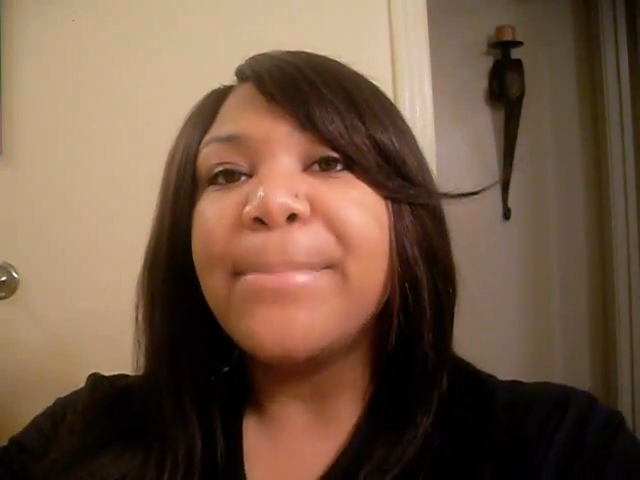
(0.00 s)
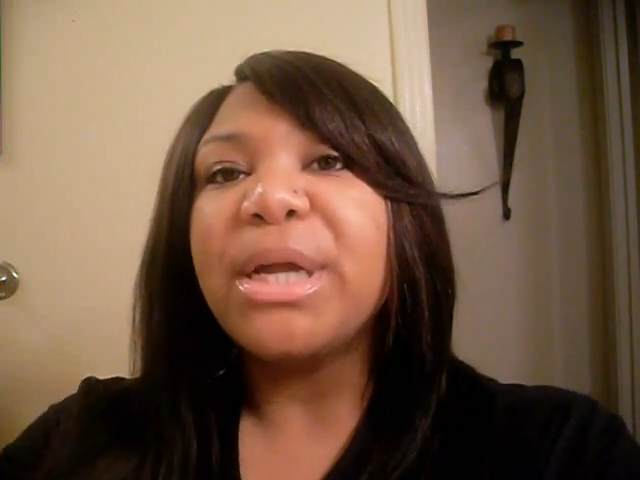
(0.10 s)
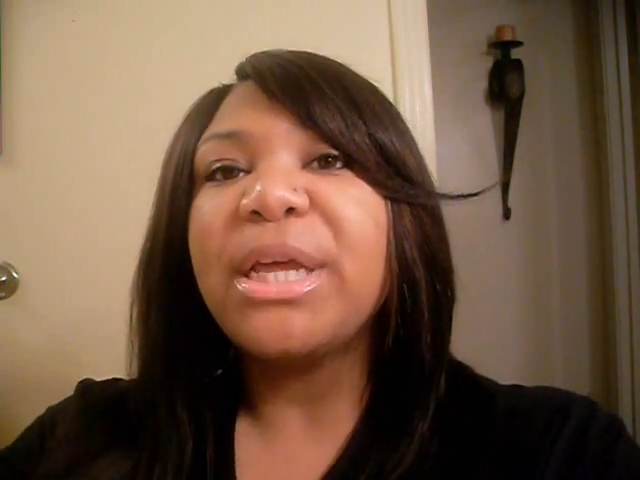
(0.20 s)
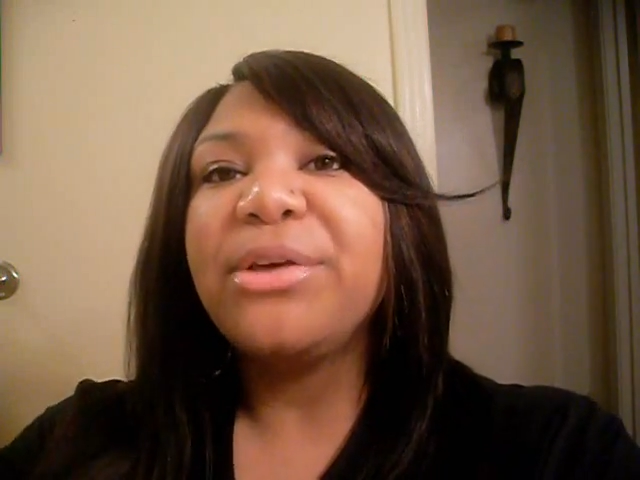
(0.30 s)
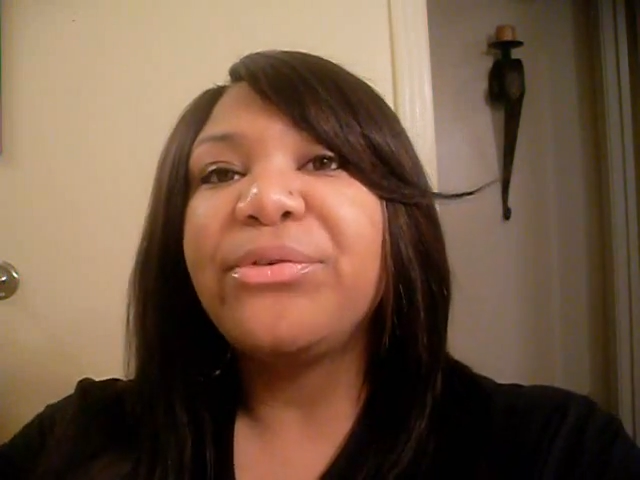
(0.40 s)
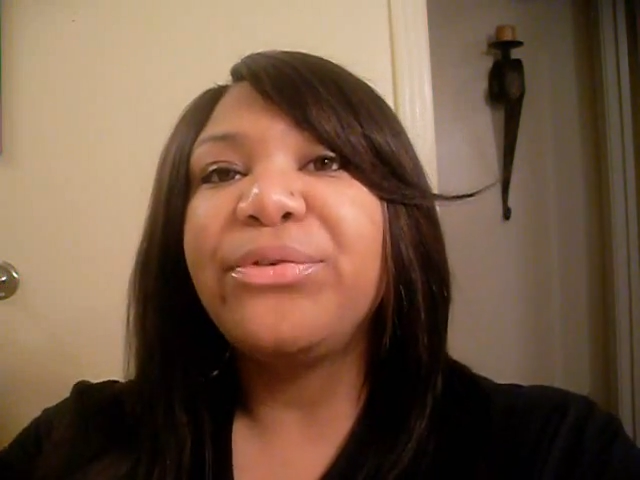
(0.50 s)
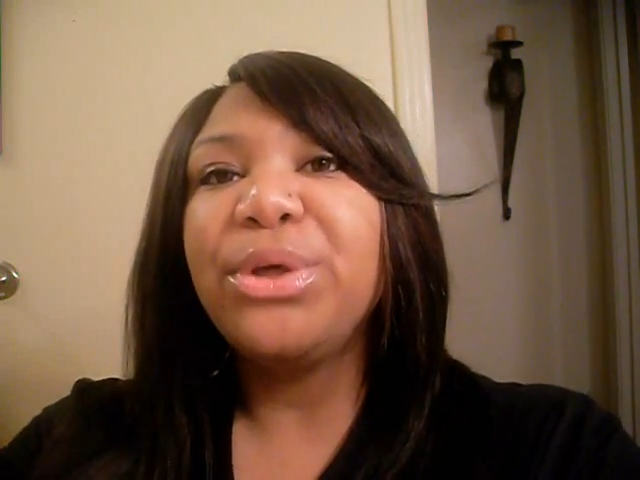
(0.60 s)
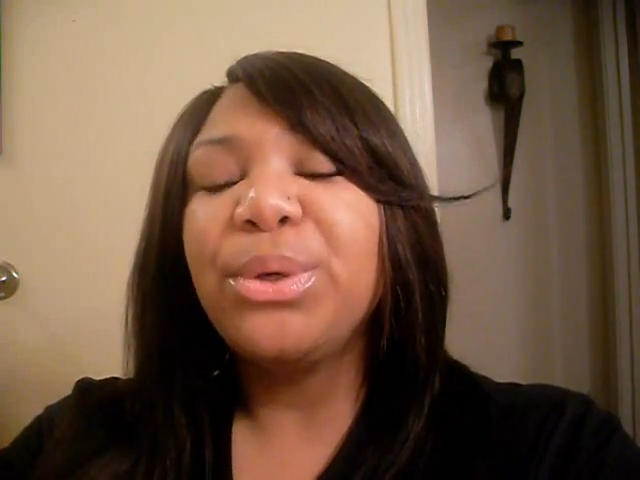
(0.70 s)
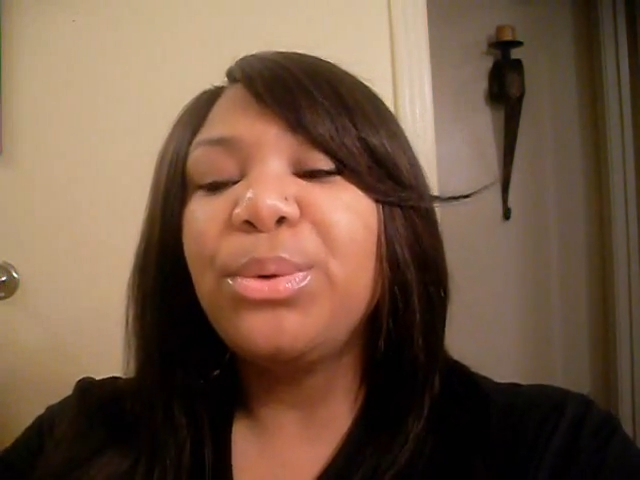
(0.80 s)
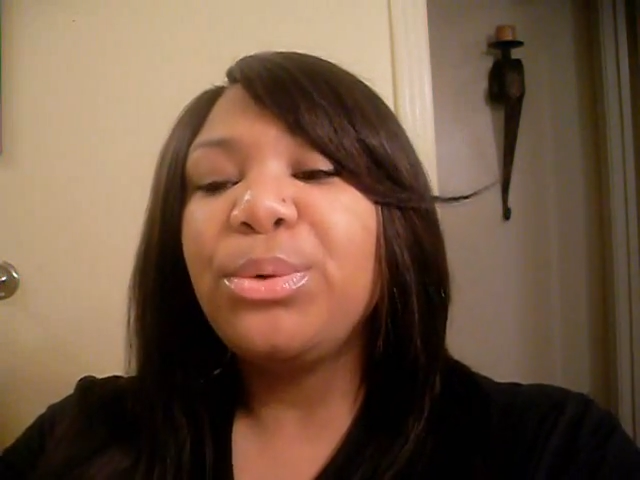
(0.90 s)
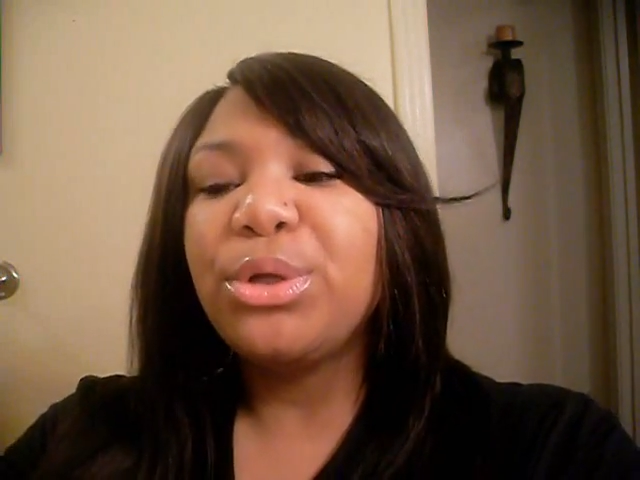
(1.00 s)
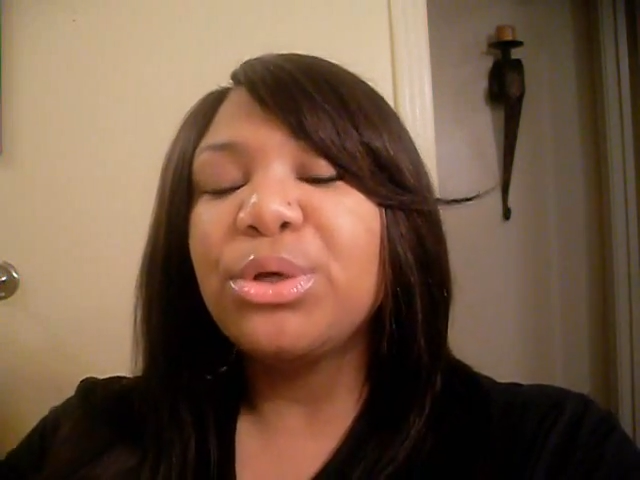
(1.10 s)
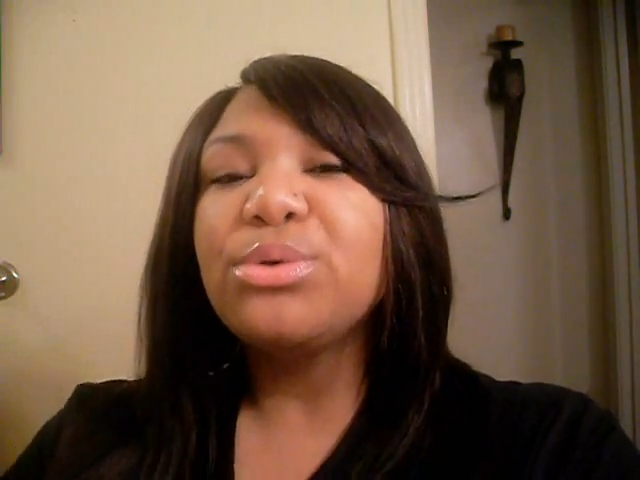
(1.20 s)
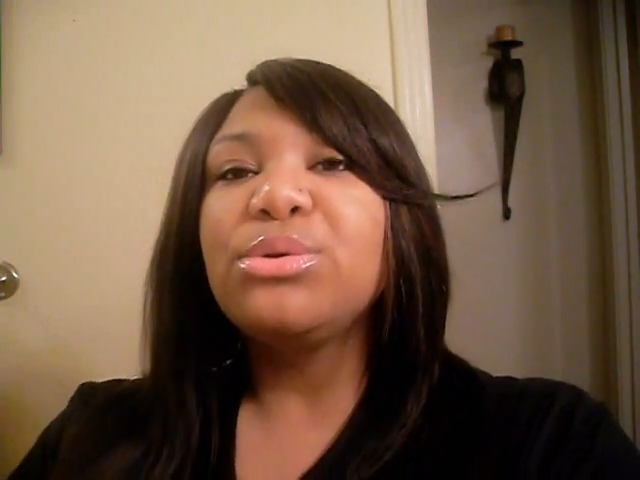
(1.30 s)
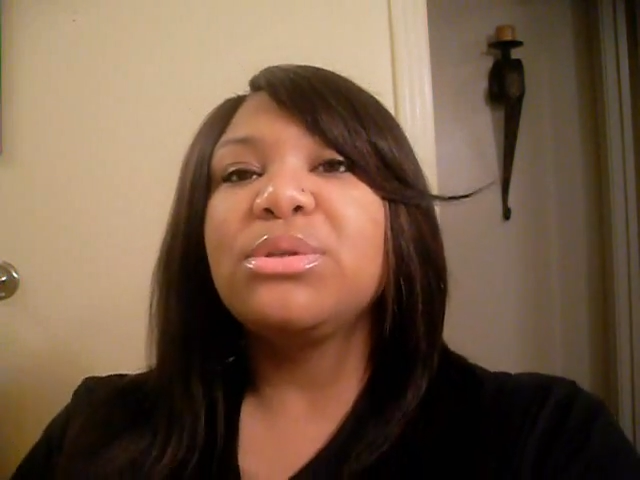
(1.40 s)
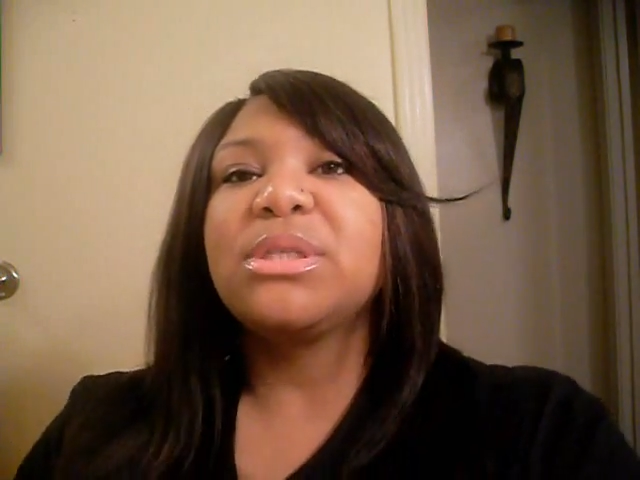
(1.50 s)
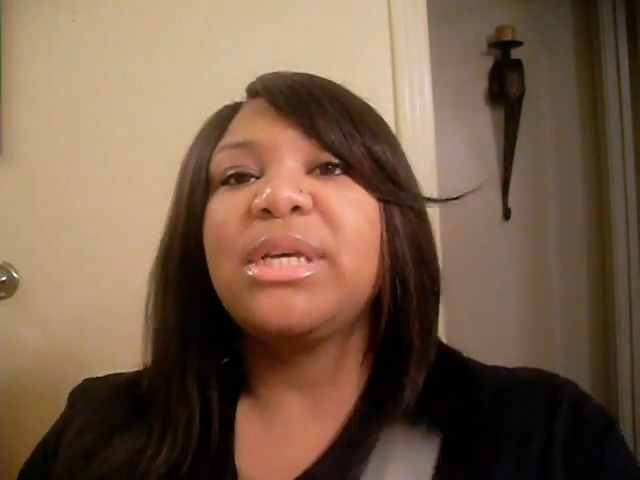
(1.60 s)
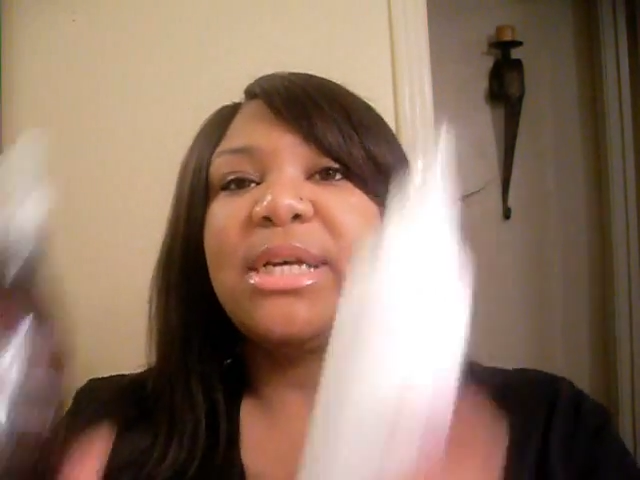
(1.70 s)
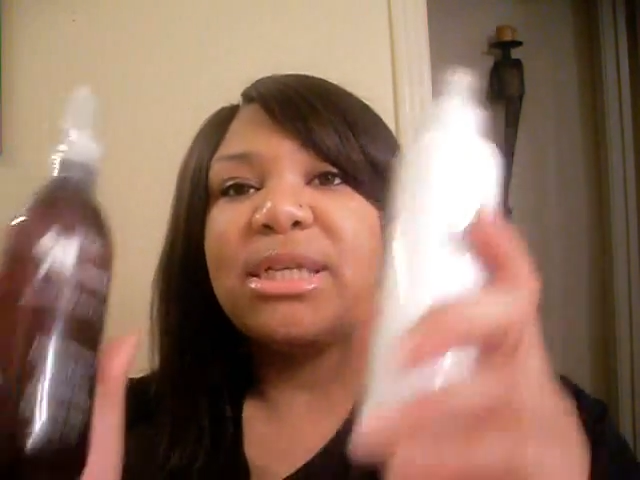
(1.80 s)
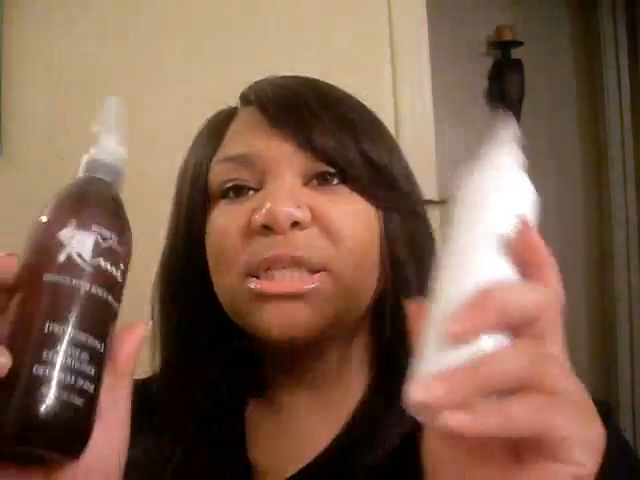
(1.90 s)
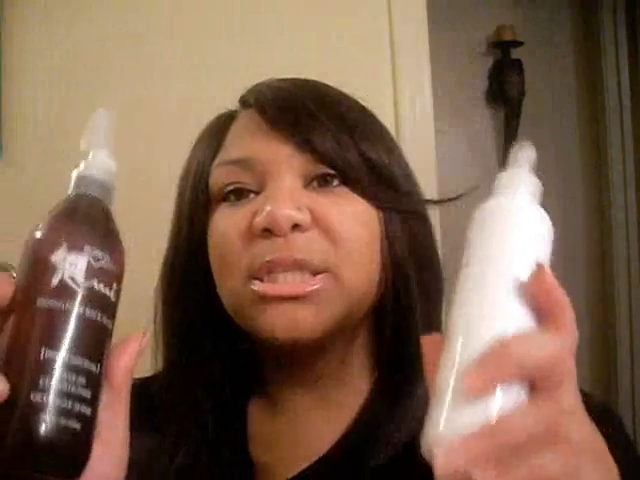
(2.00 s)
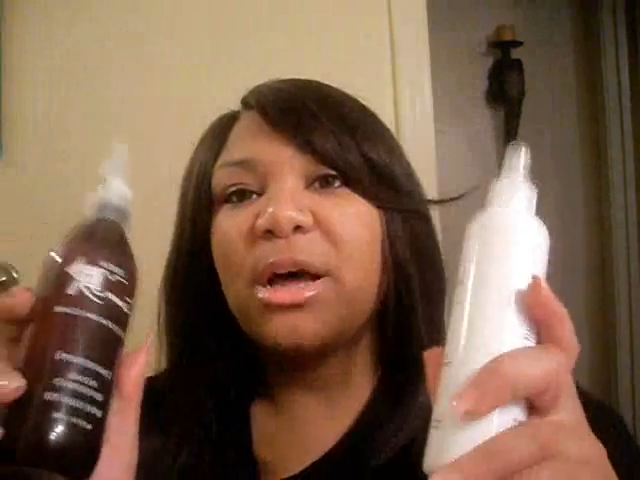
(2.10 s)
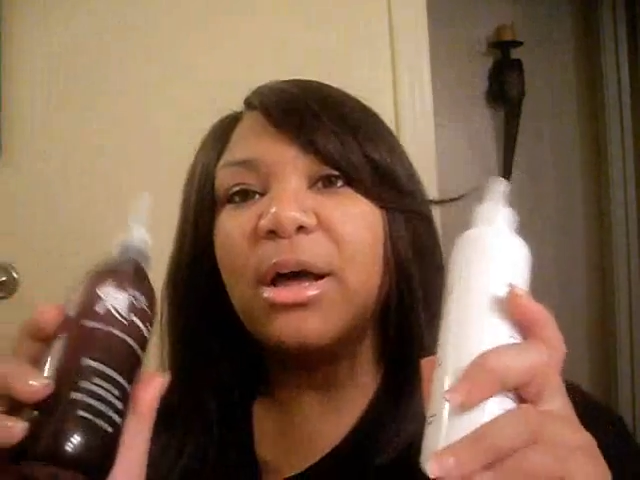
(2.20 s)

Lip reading: But if you use these